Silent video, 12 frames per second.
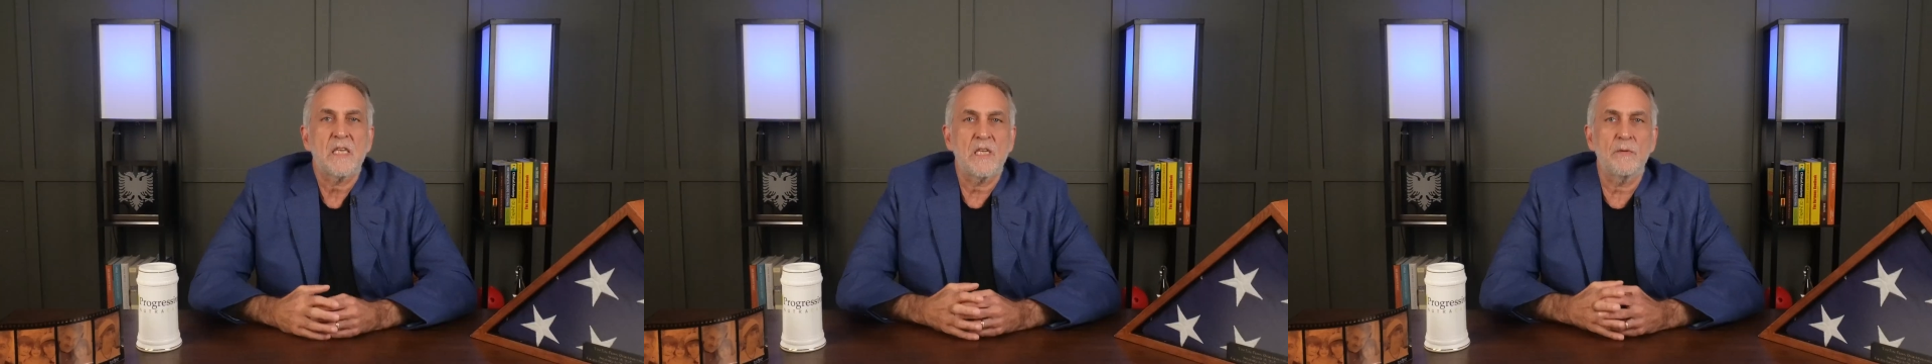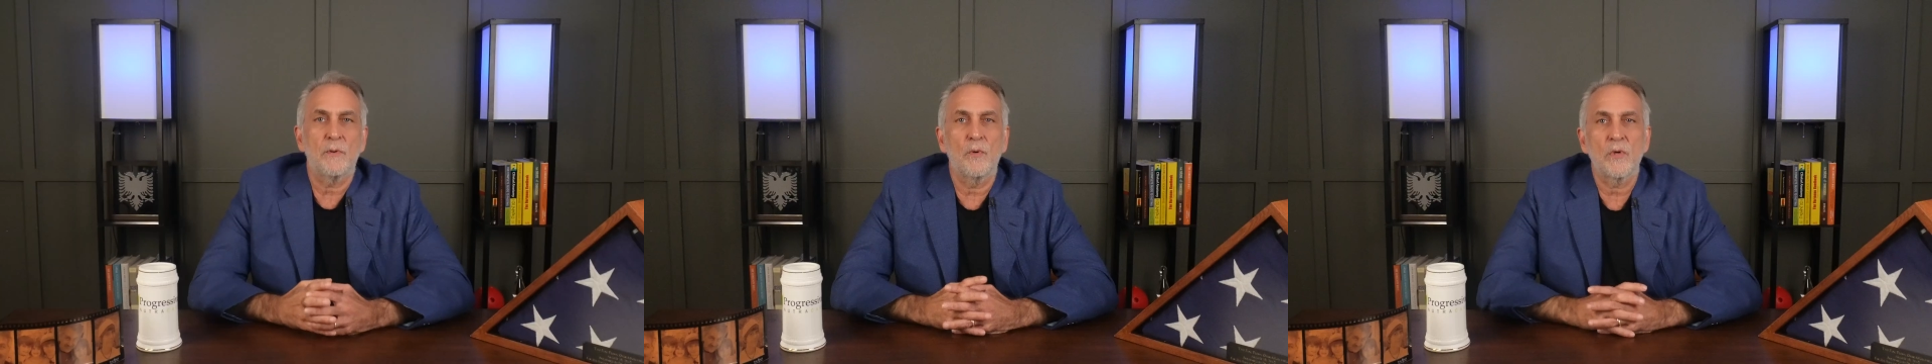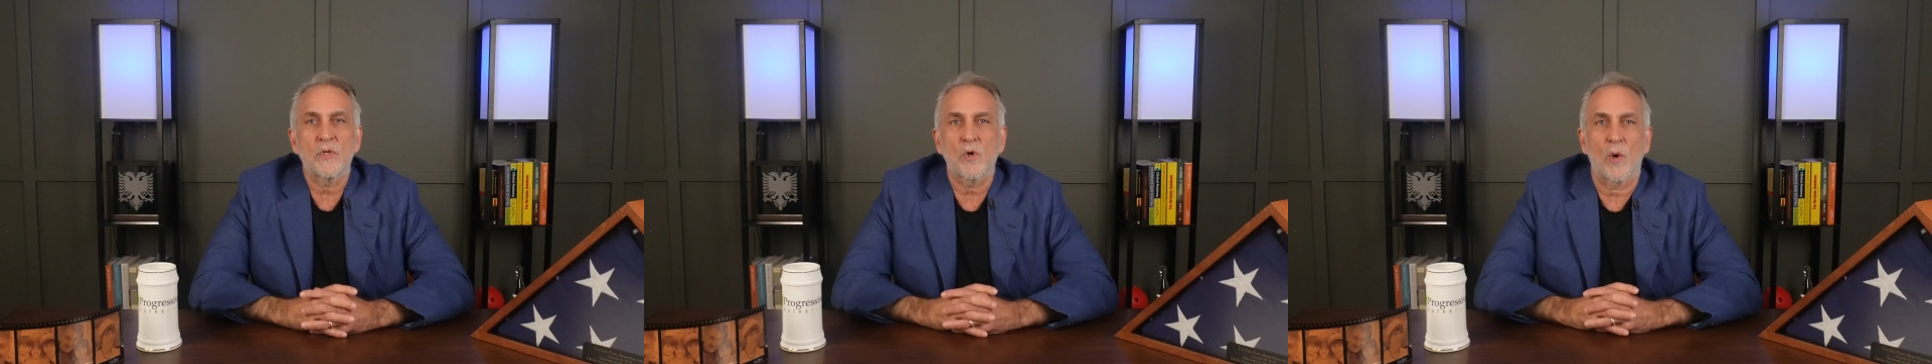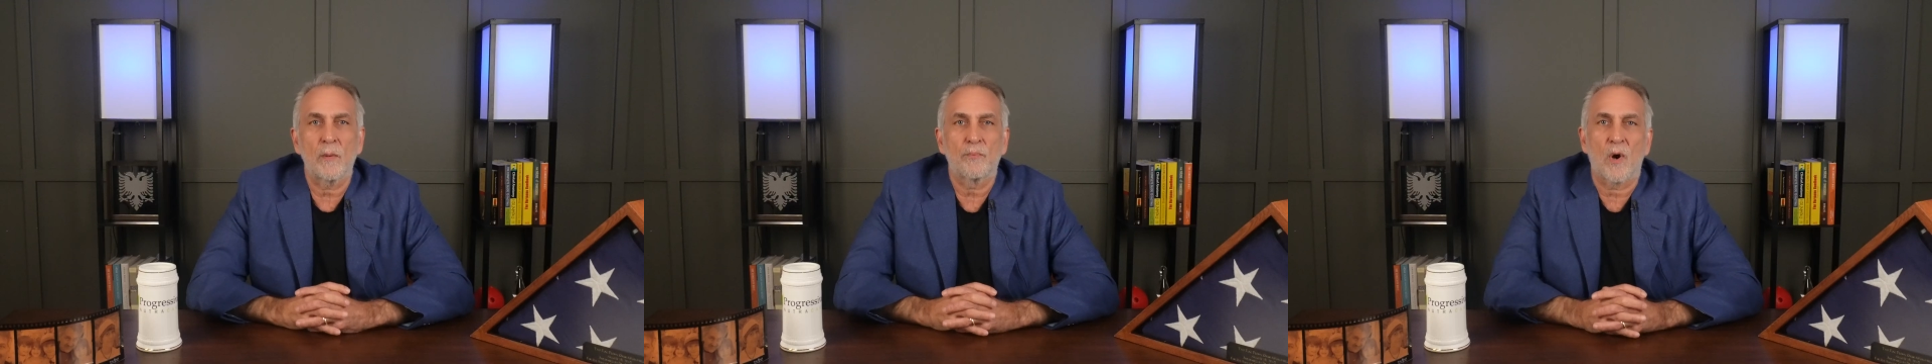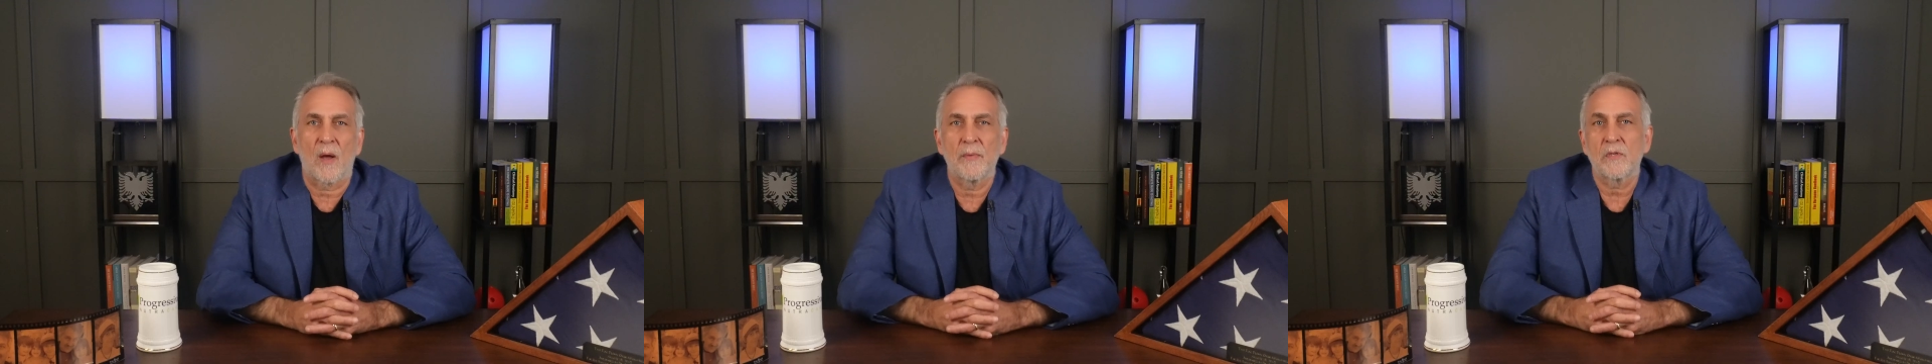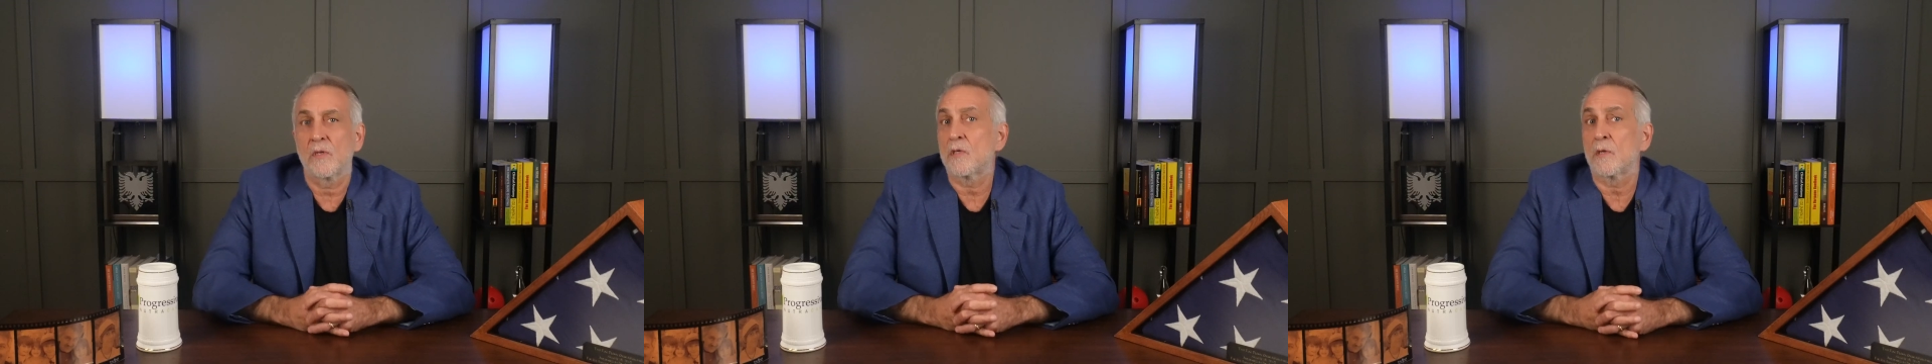EBOO is showing
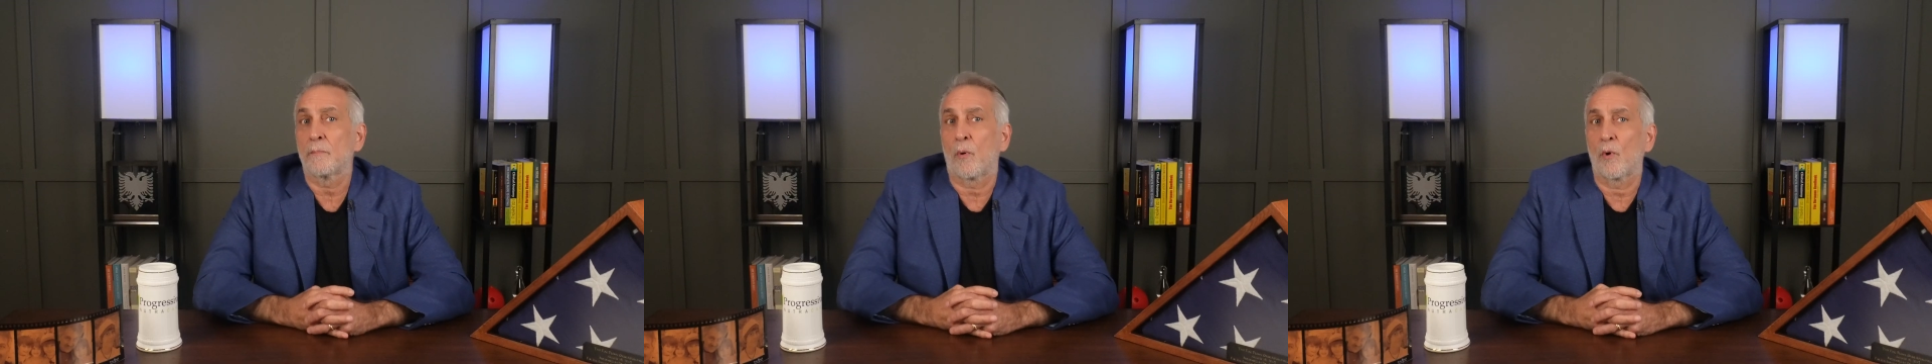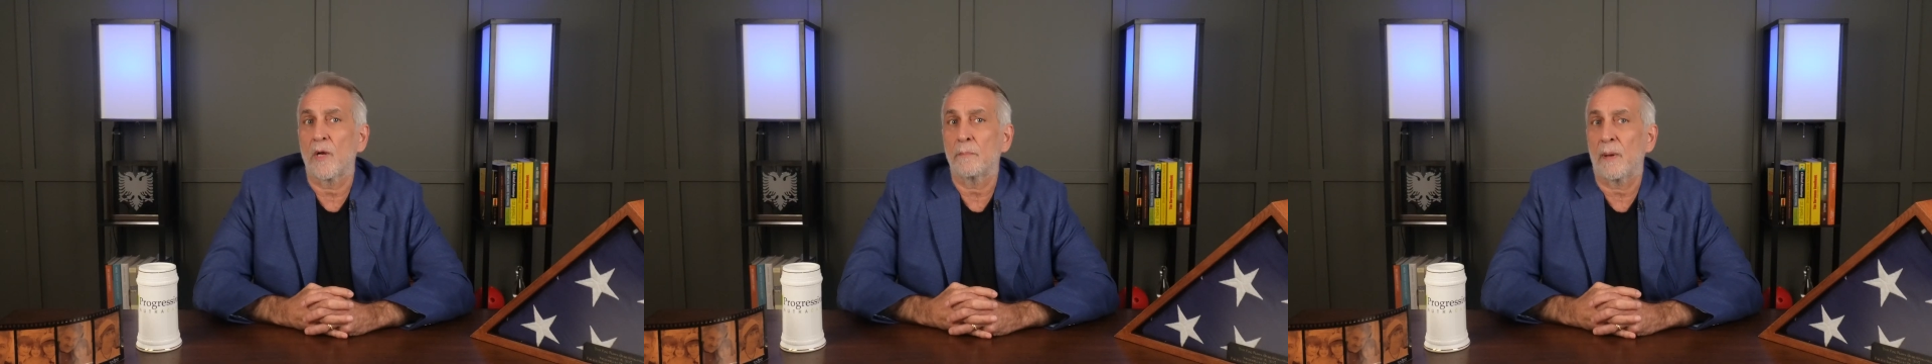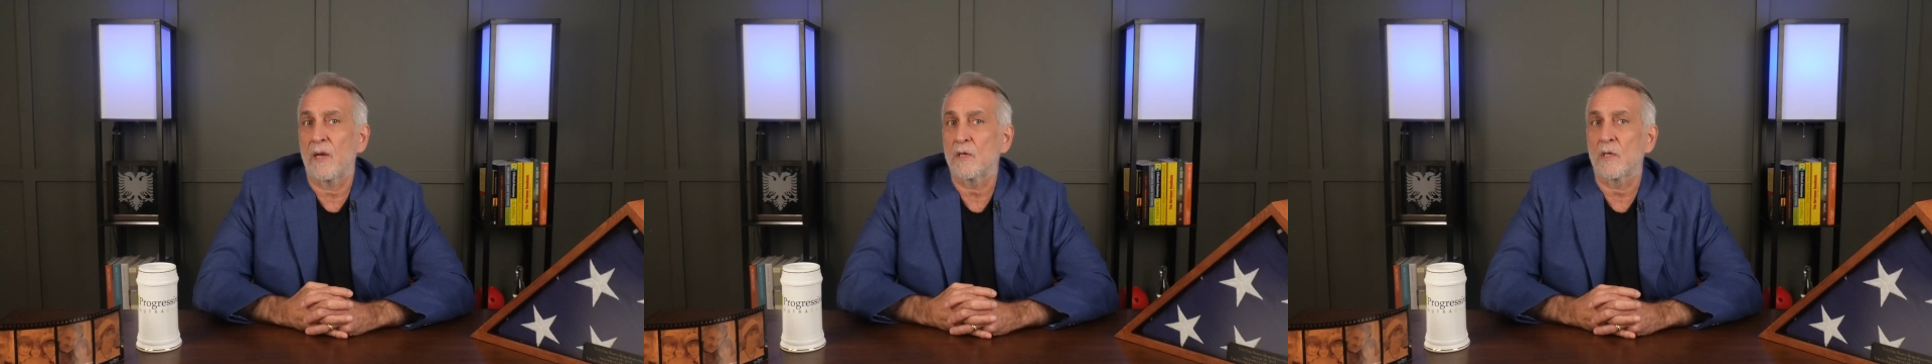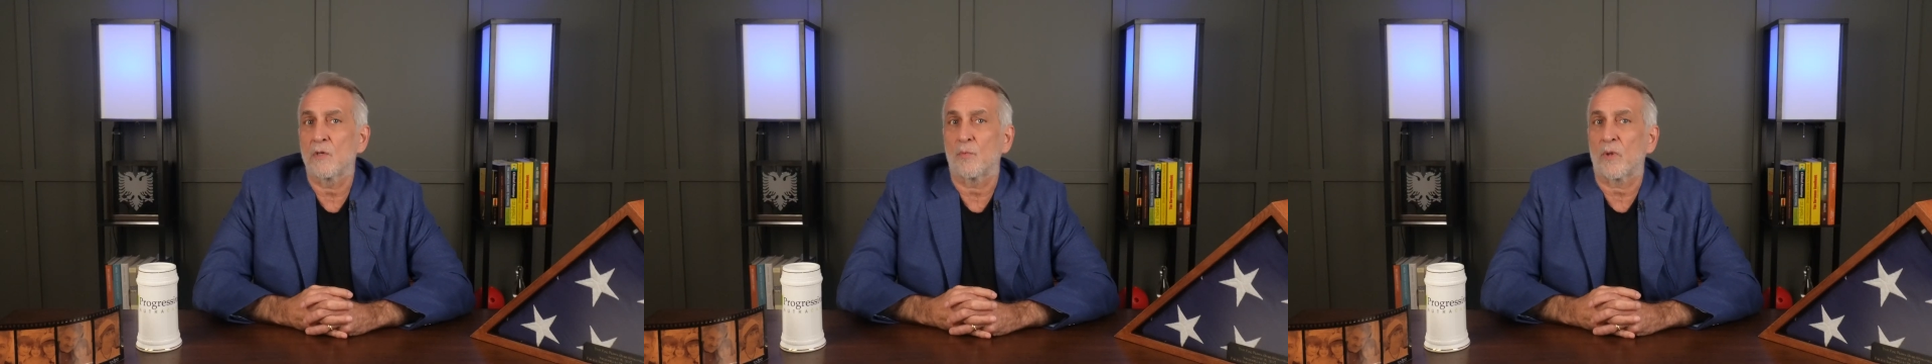promise in supporting patients